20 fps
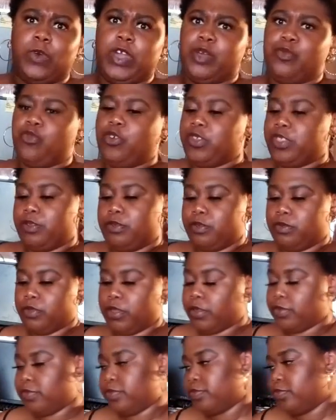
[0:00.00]
way more than
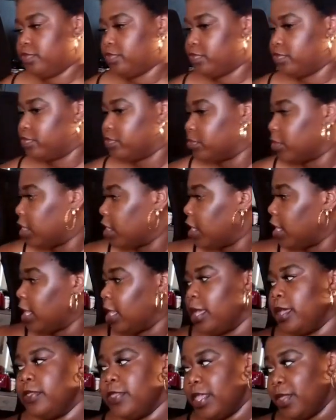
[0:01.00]
um,
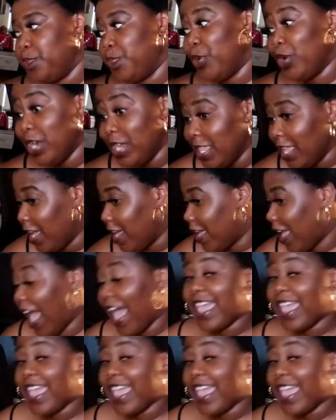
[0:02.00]
than perlite.